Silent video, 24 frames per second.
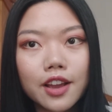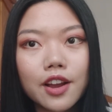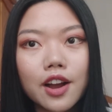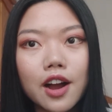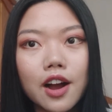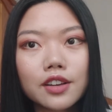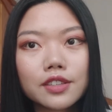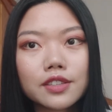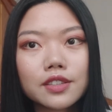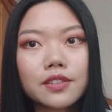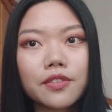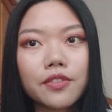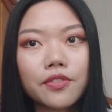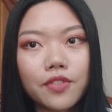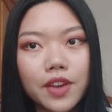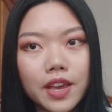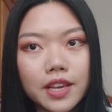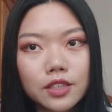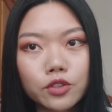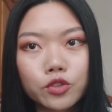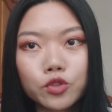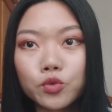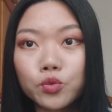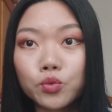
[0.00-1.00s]
ask the
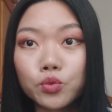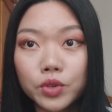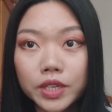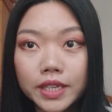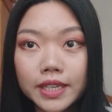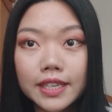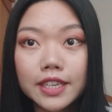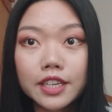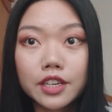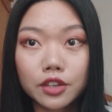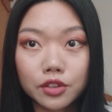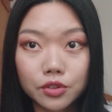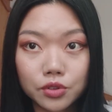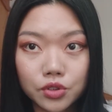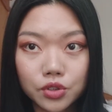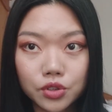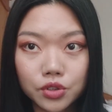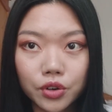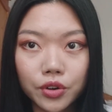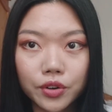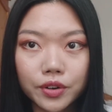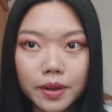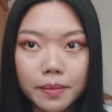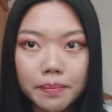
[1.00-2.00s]
things you're really
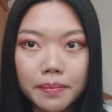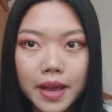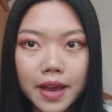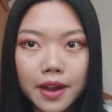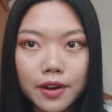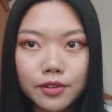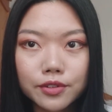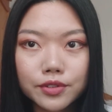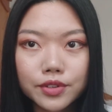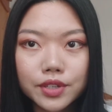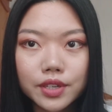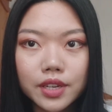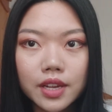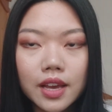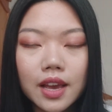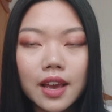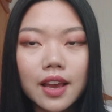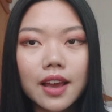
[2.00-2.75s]
concerned about,